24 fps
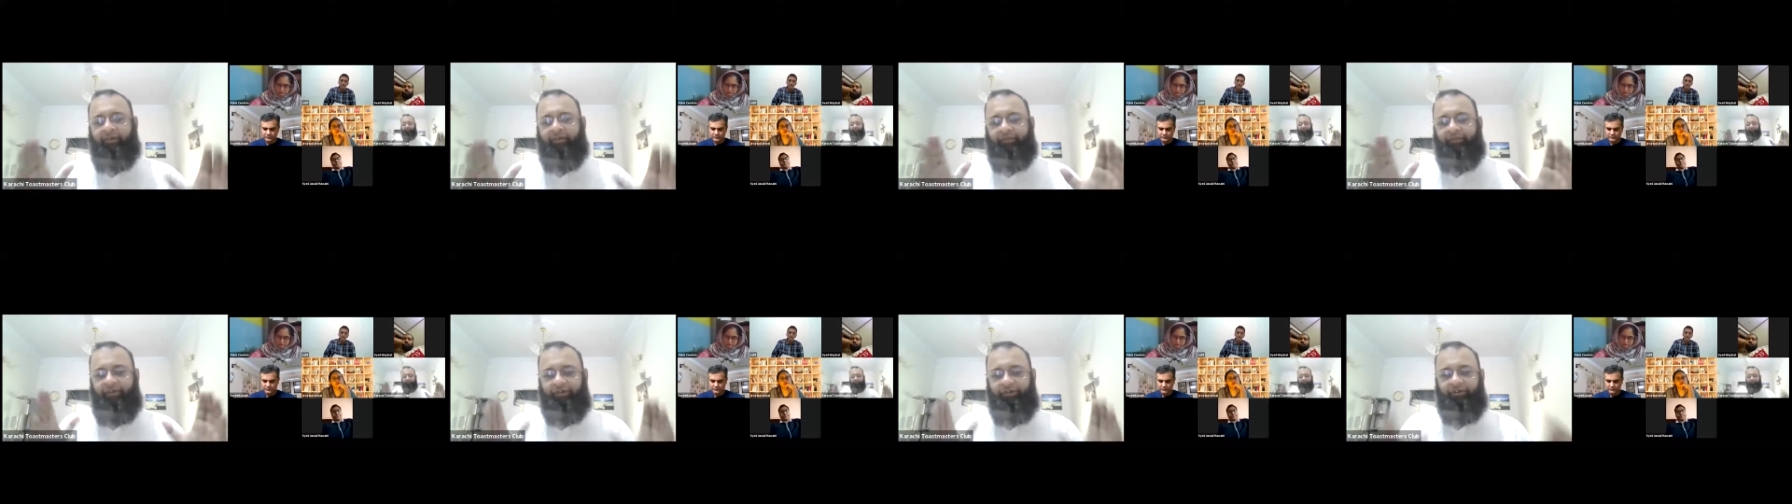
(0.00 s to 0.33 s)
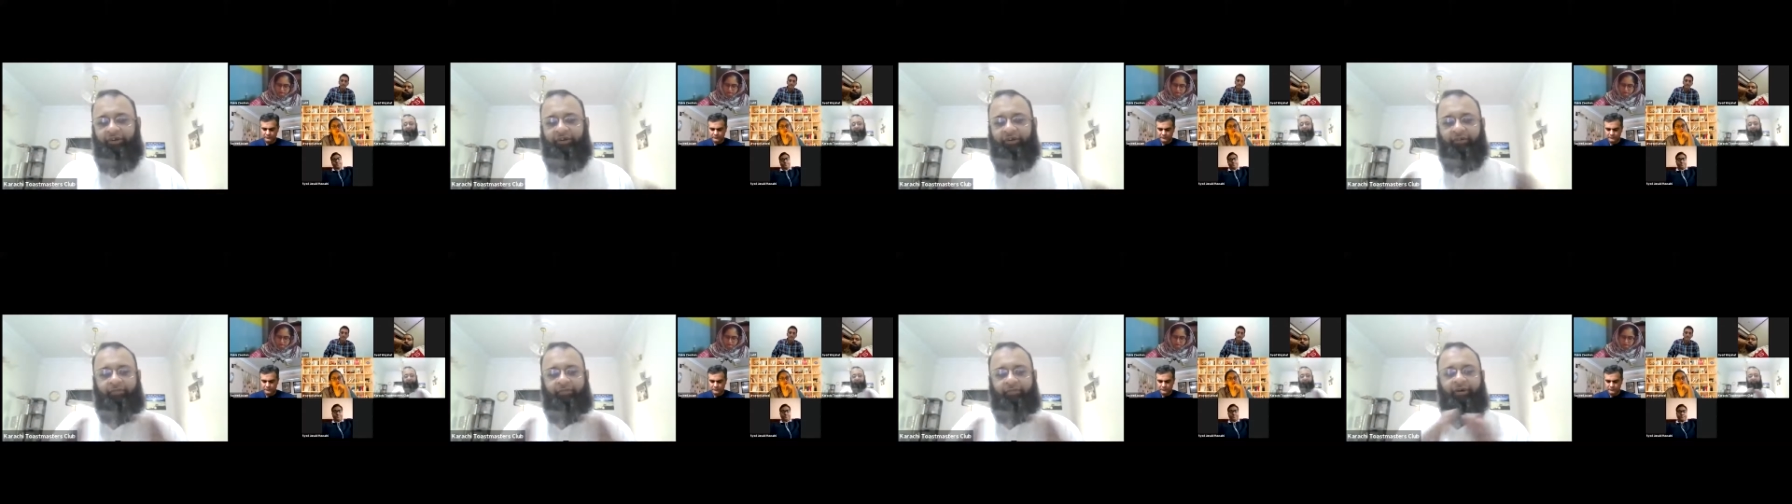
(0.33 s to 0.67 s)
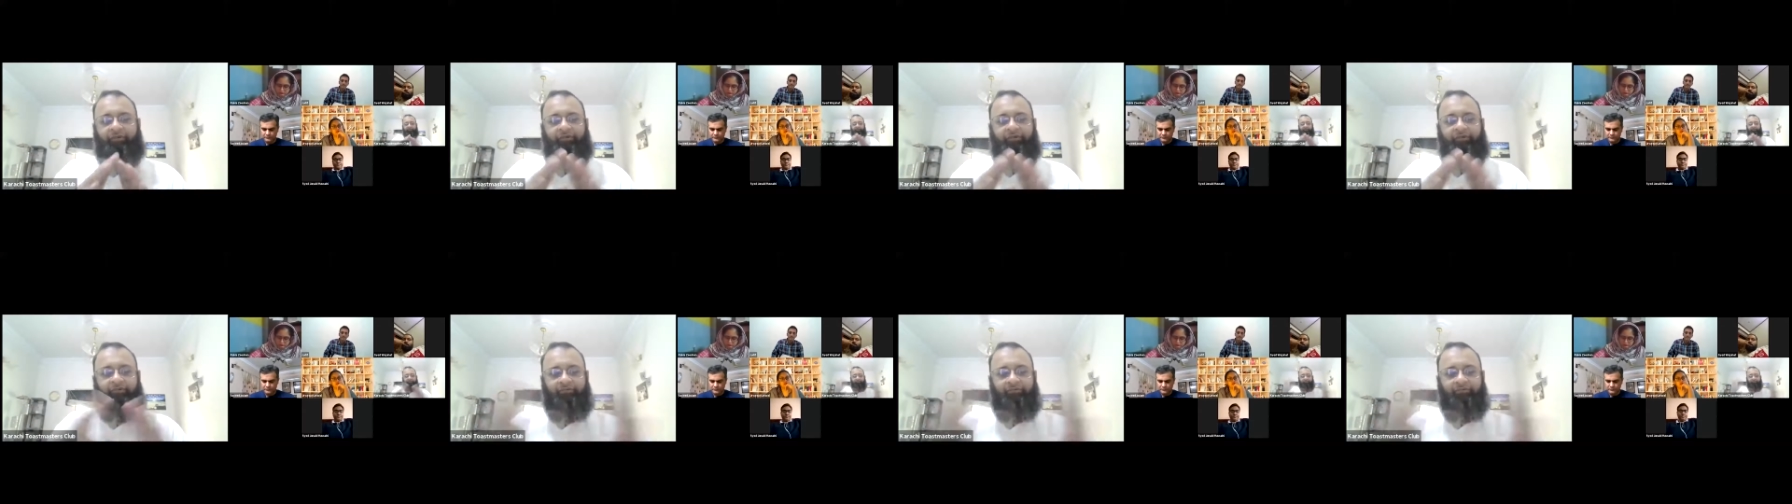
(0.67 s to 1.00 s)
We're talking
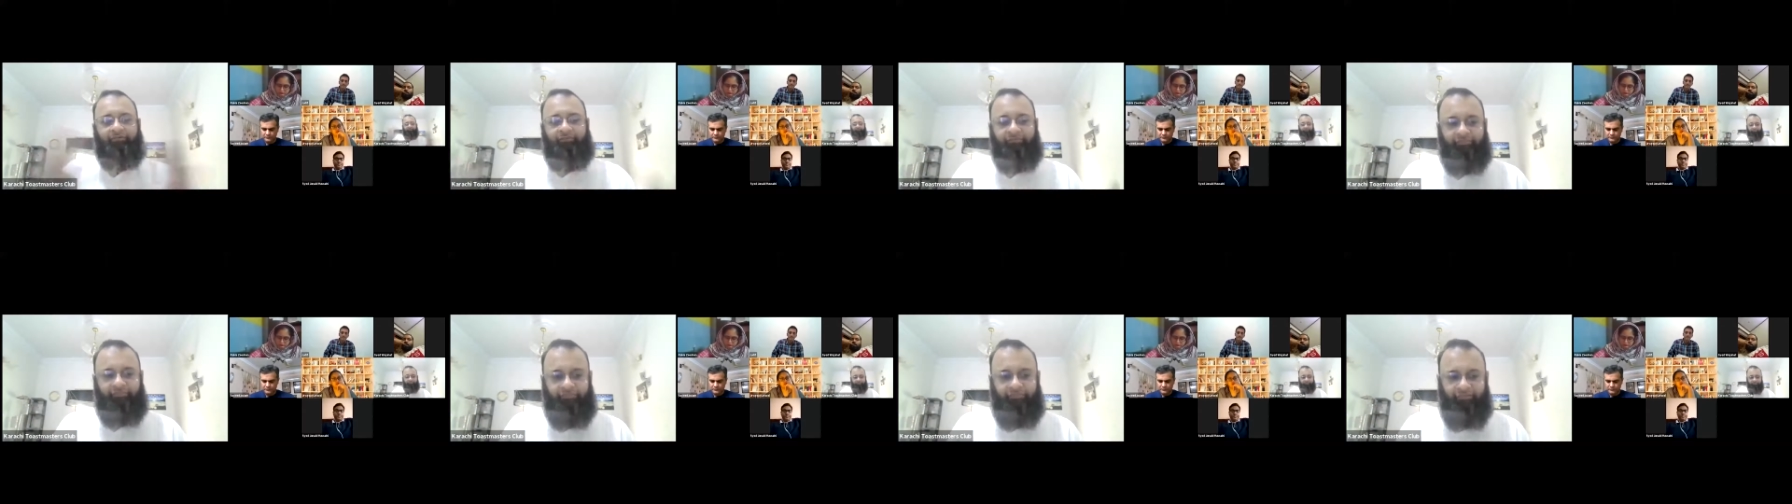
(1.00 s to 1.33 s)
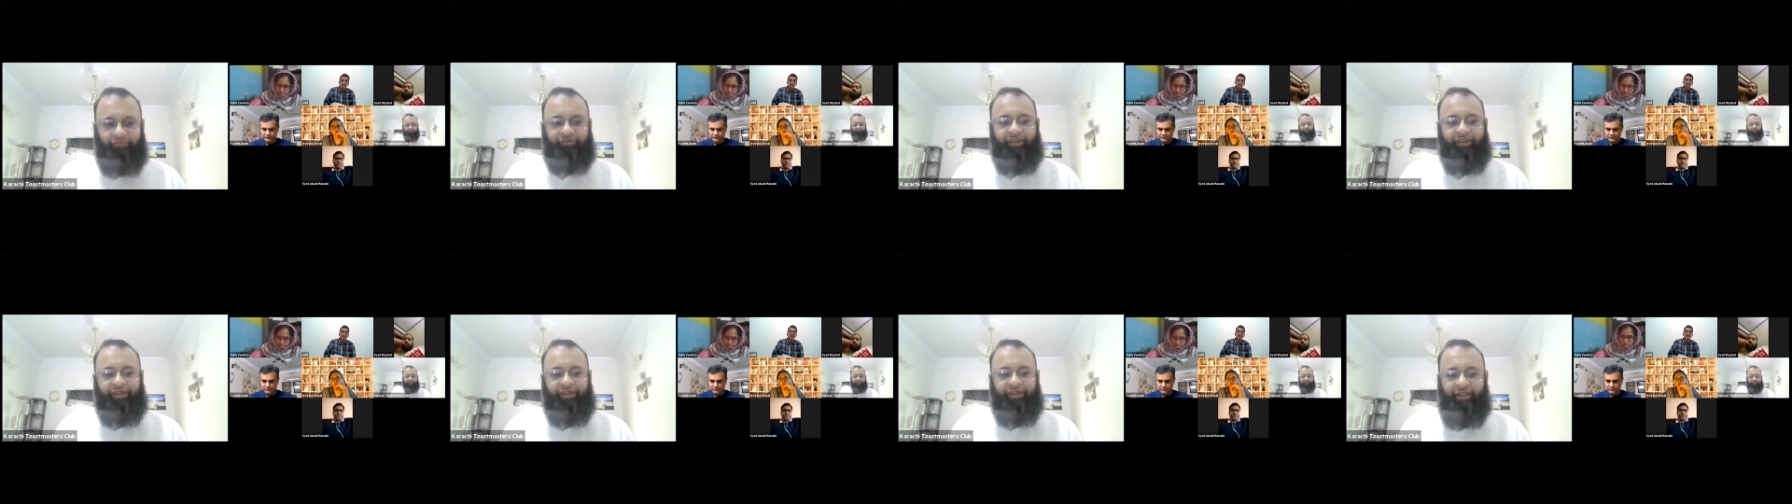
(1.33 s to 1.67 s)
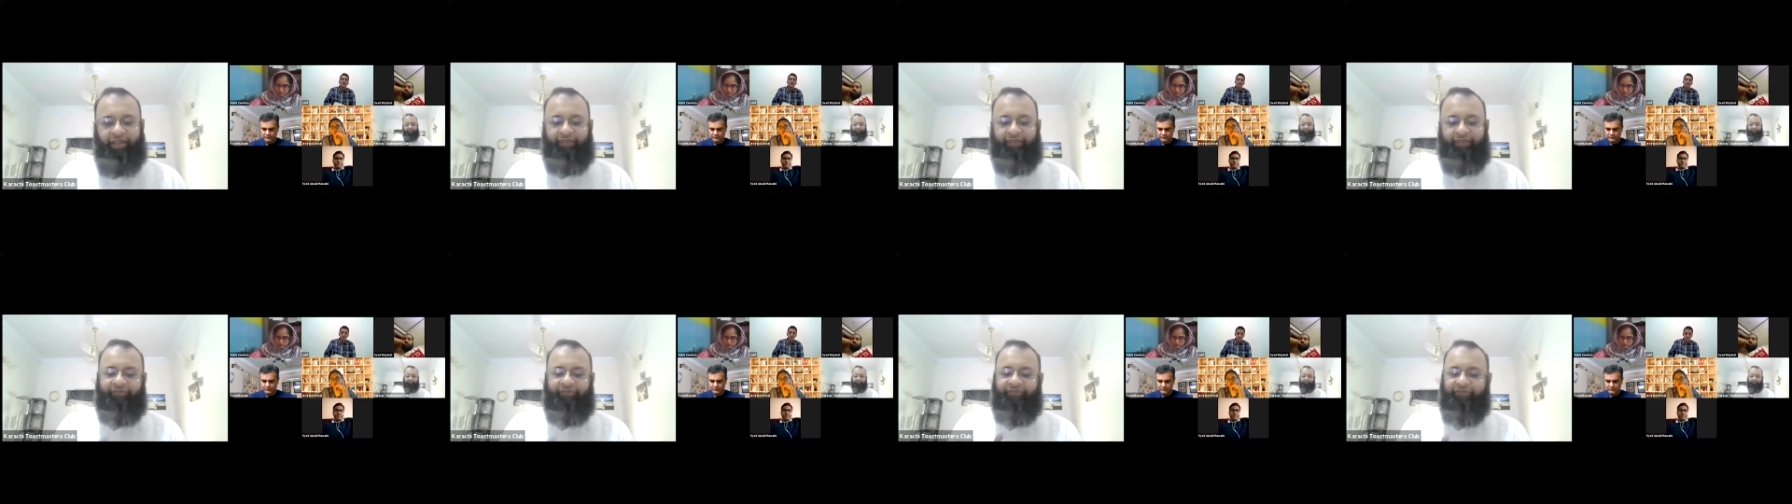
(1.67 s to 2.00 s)
about real
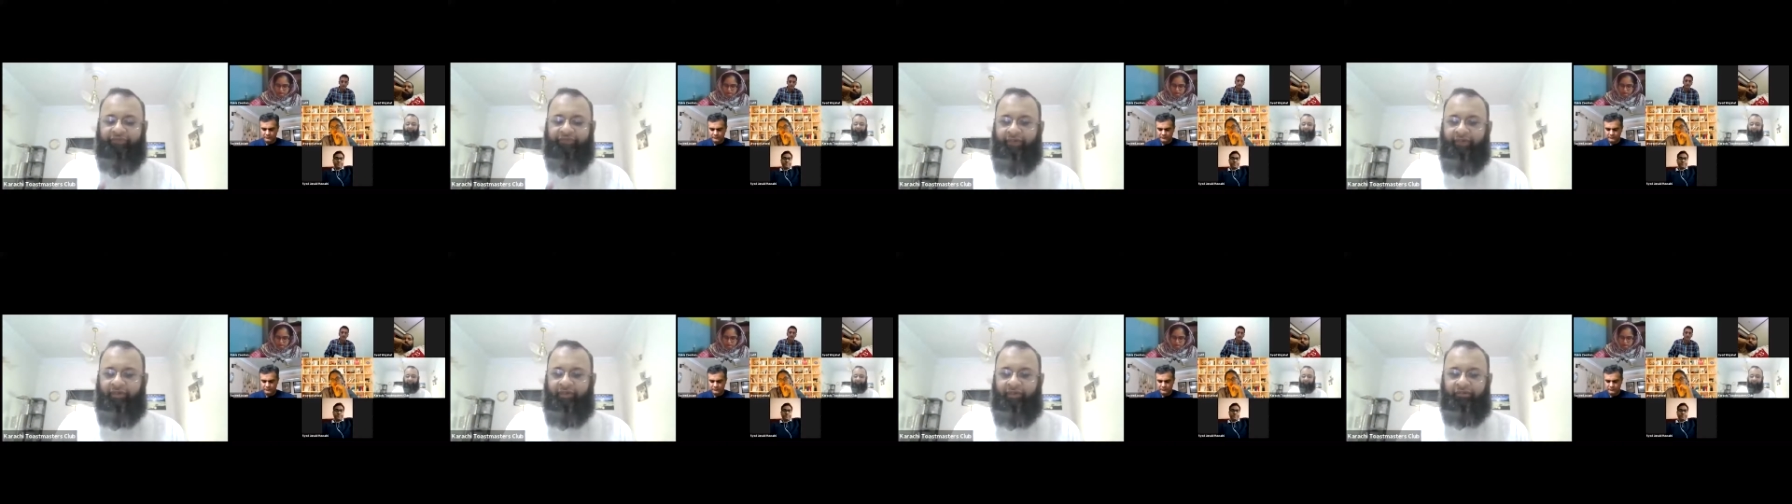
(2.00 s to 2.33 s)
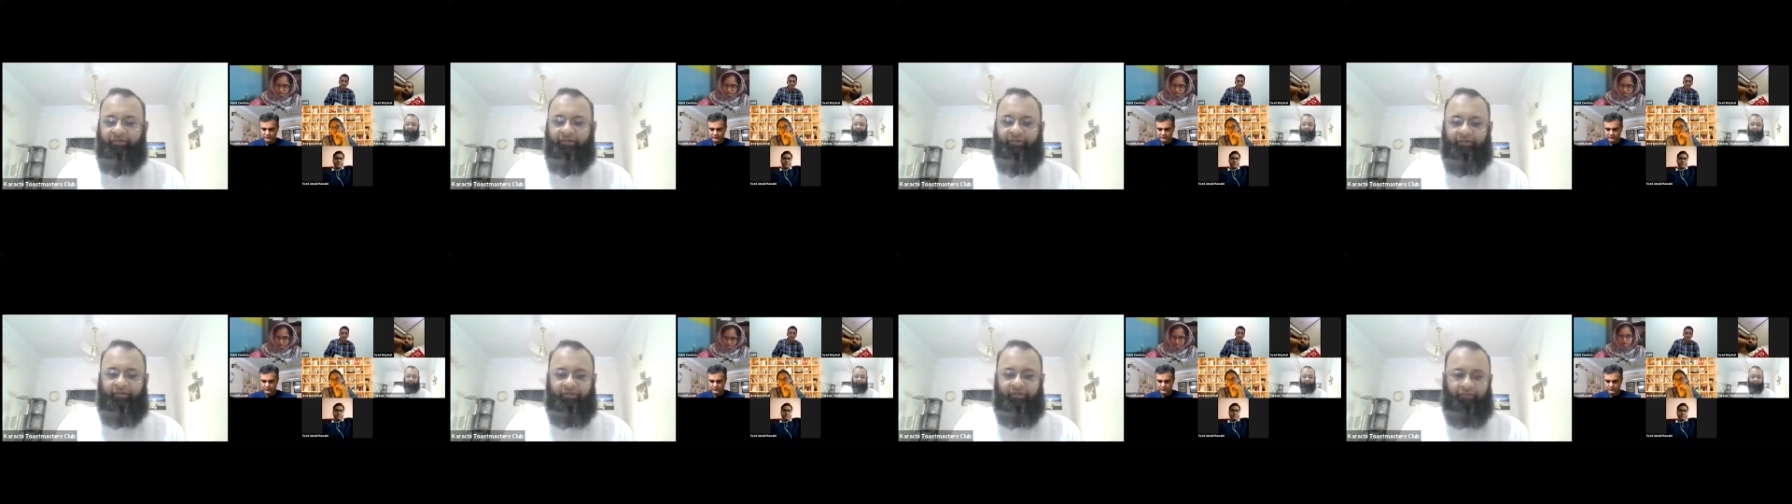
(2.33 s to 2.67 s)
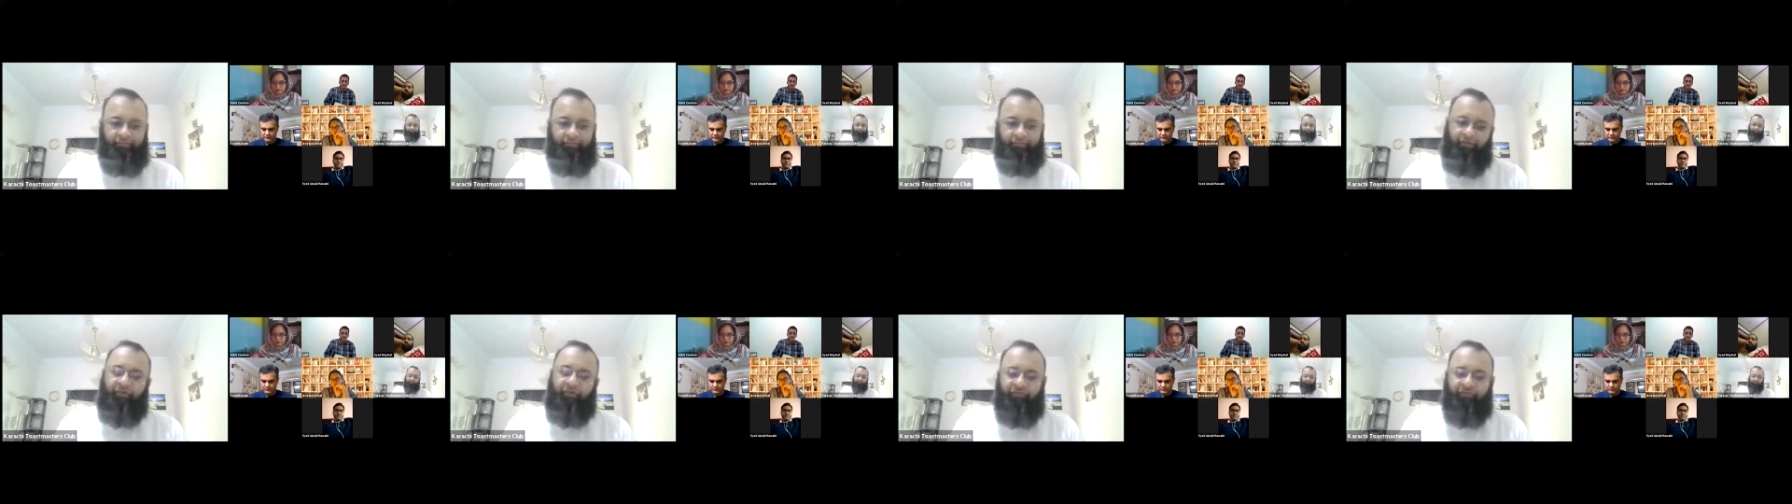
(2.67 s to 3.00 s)
life. So
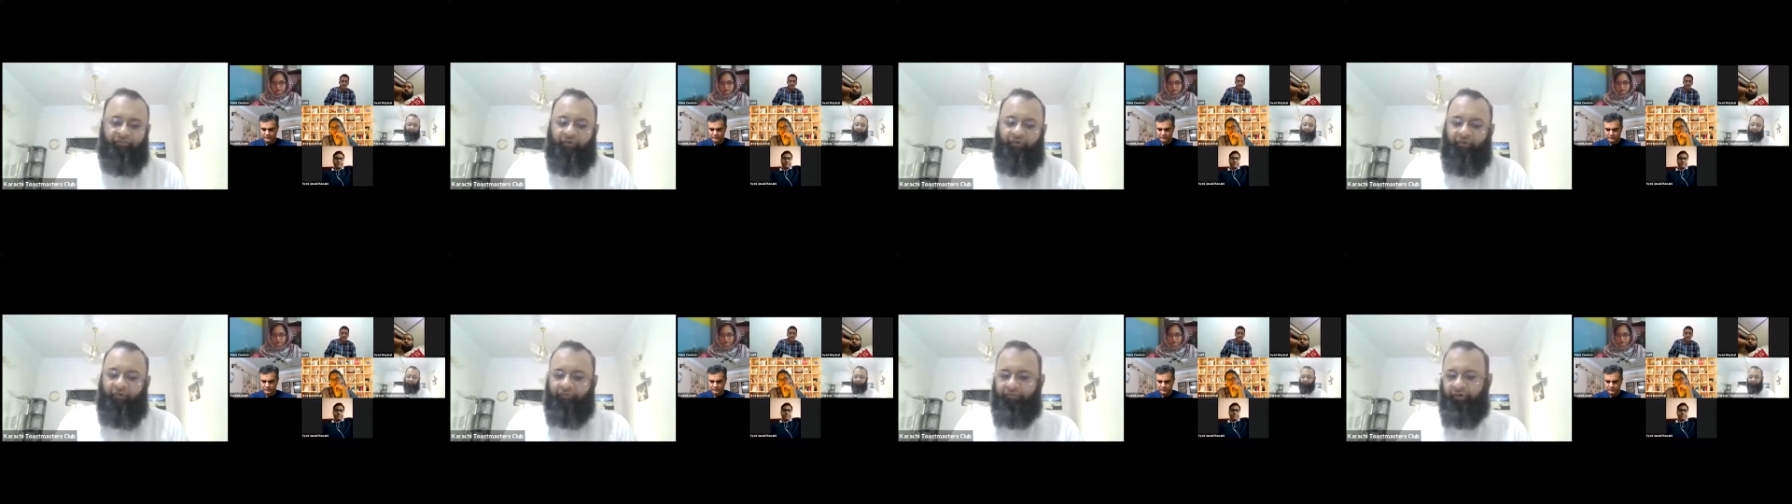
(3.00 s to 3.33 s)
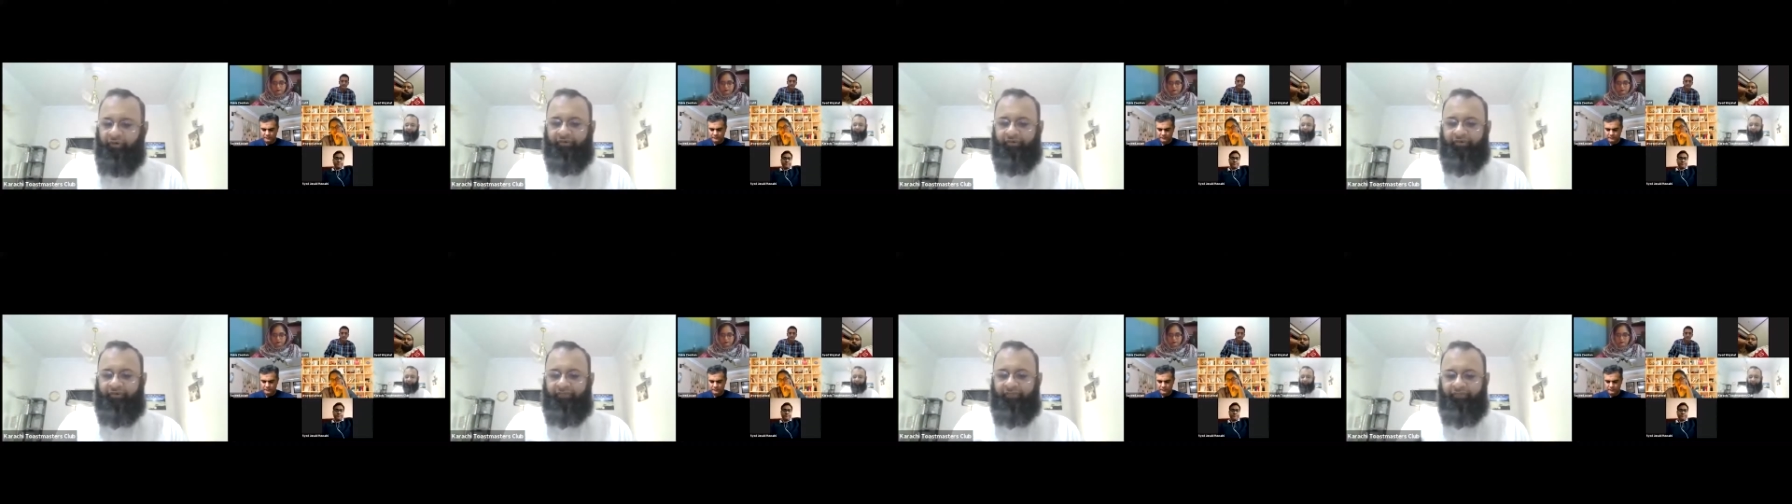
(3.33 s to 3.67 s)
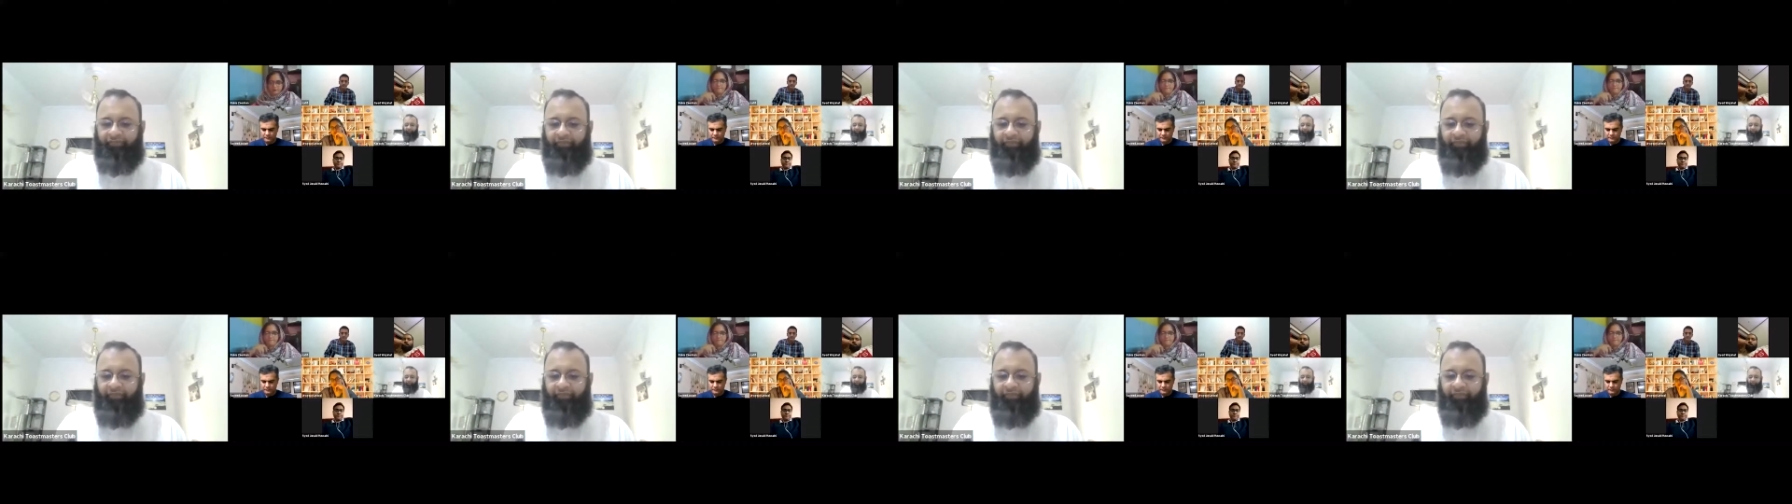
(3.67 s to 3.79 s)
of course,